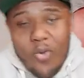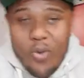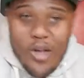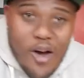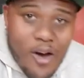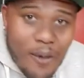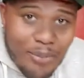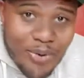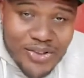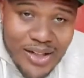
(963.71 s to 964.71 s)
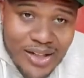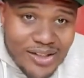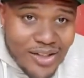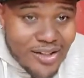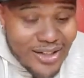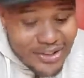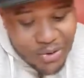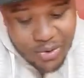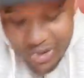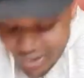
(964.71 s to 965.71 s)
We all appreciate each other. That
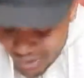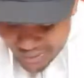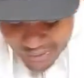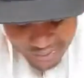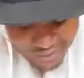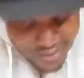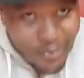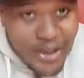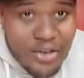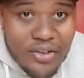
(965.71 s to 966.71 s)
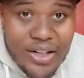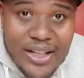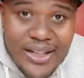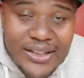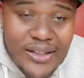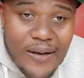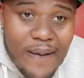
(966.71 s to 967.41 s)
show love to each other, whatever it is.